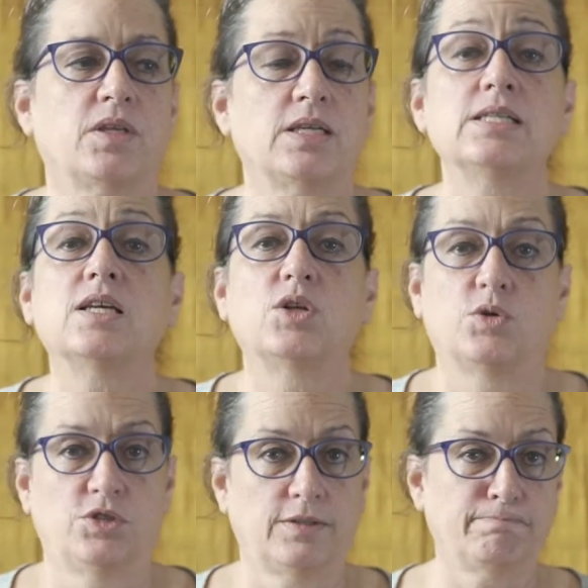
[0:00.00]
Indian
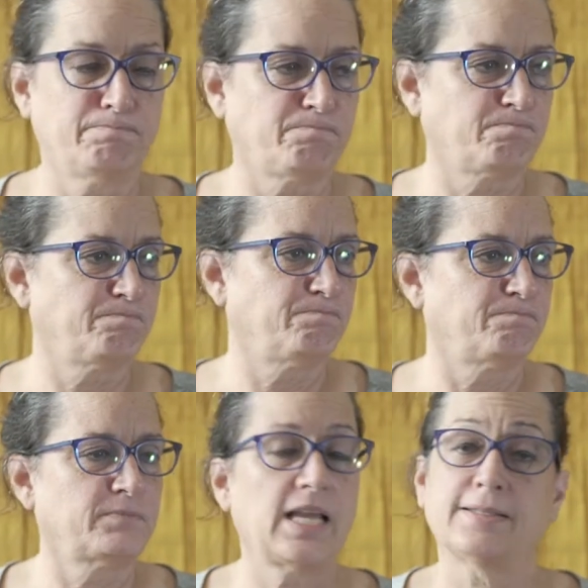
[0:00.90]
Ocean.
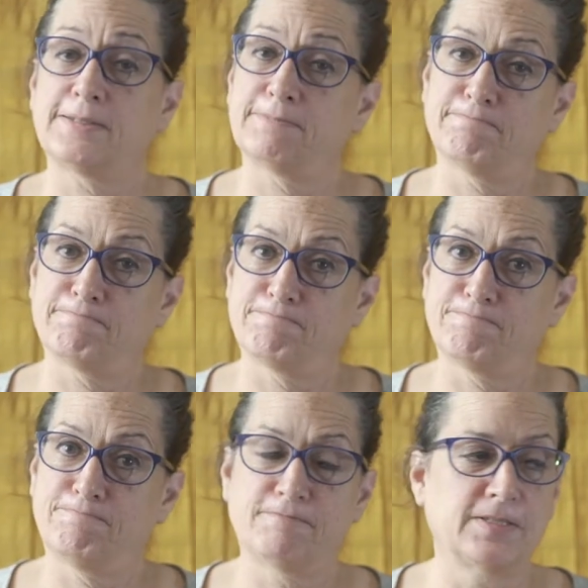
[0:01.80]
Yes,
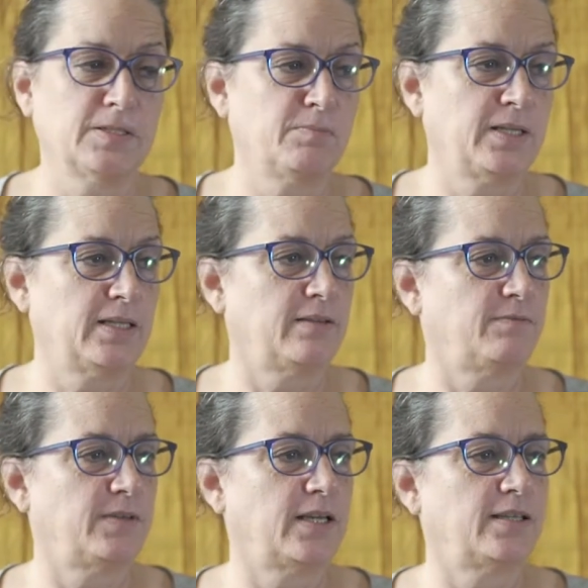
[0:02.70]
a little bit
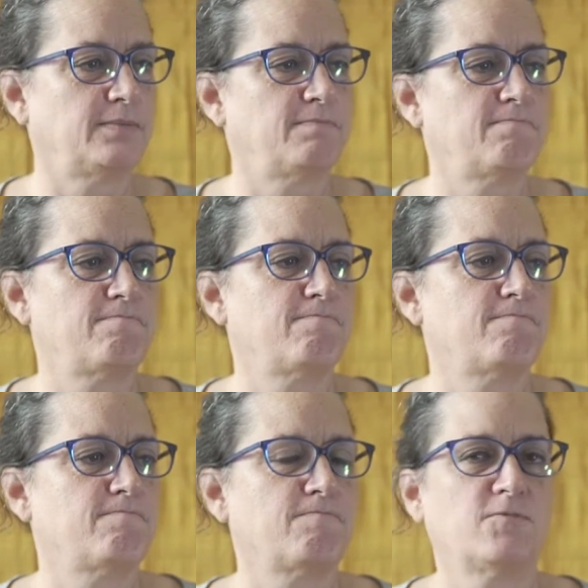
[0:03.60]
of
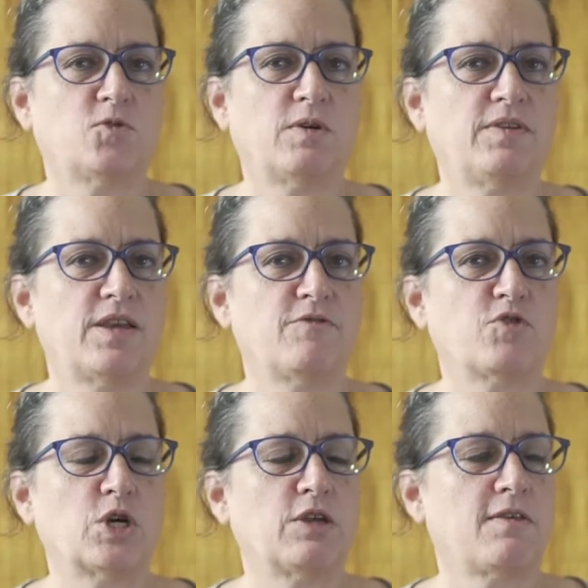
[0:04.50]
trivia
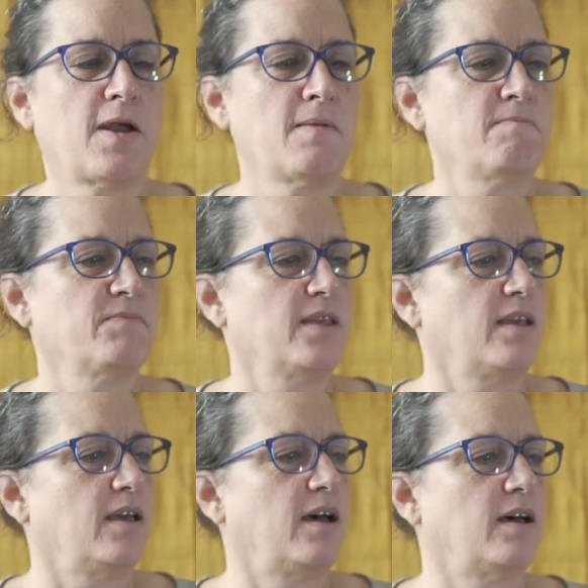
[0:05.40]
for you there.
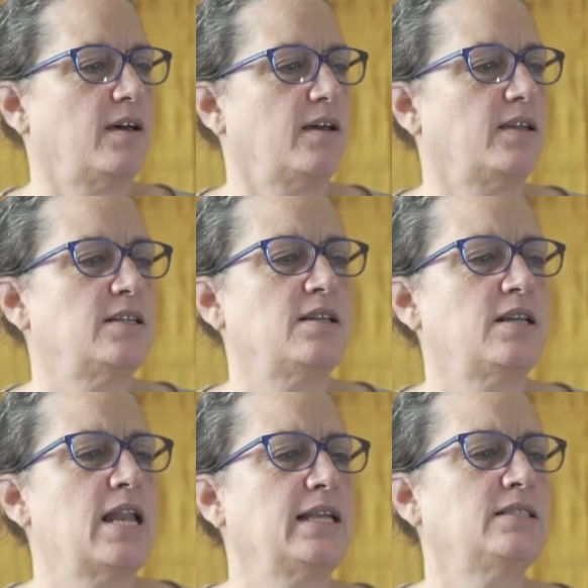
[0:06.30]

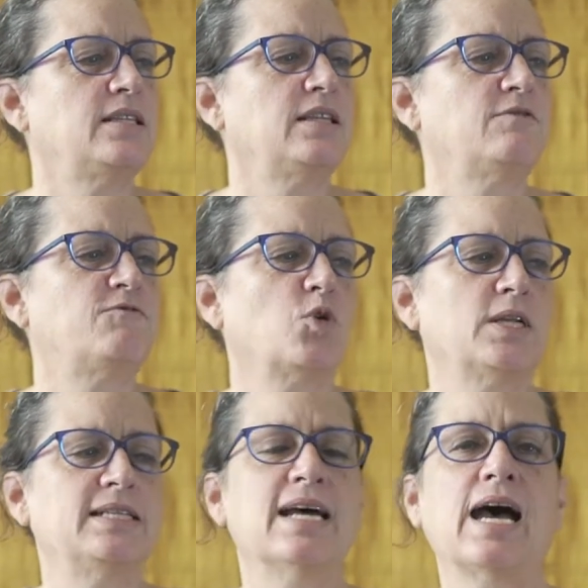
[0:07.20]
In
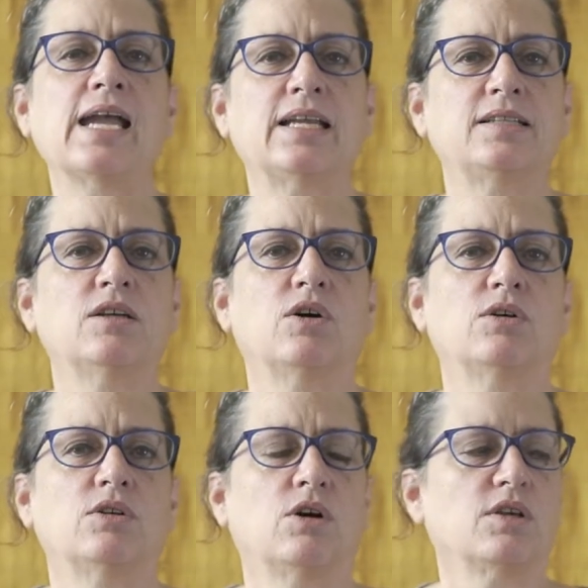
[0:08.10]
1949,
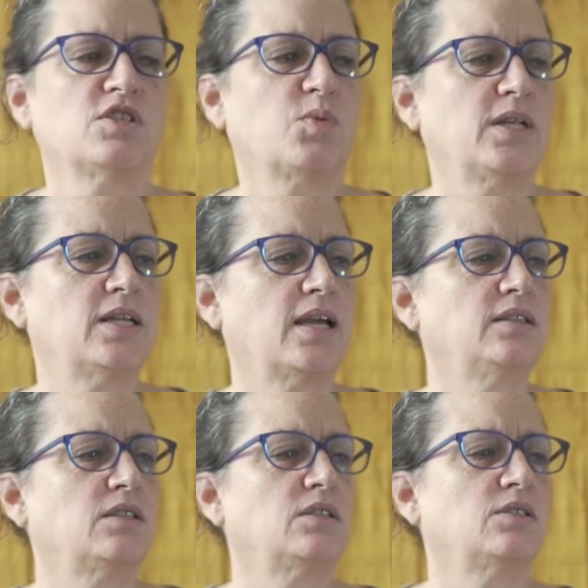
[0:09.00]
on August
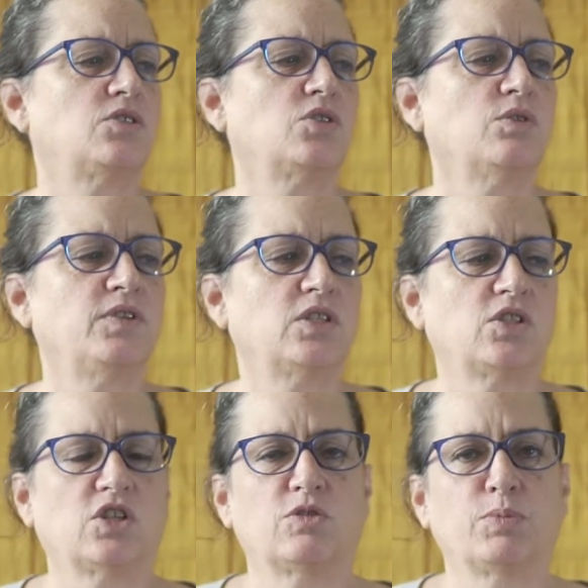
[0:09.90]
29th, the Soviets
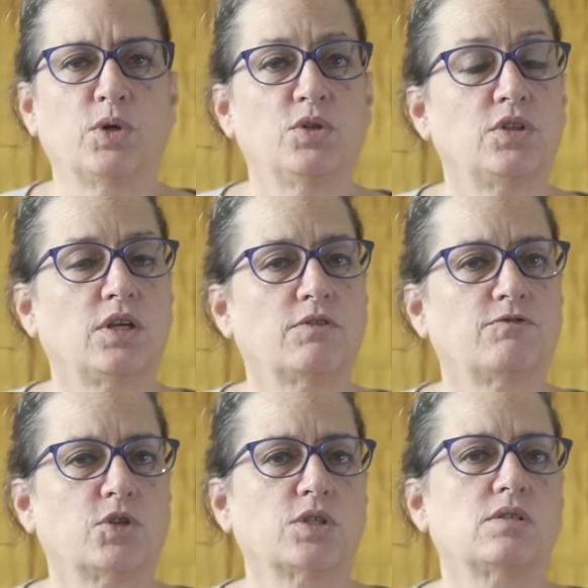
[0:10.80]
exploded their
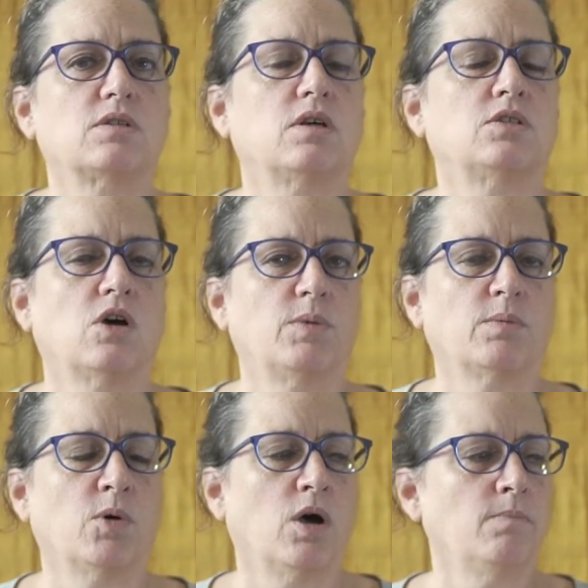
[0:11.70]
first
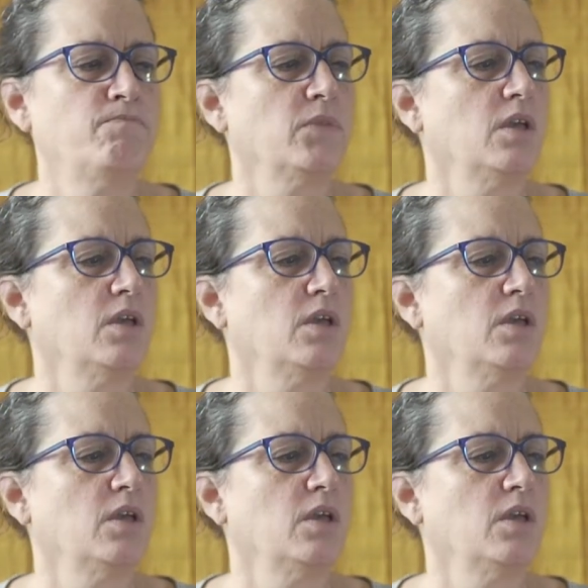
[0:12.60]
atomic bomb.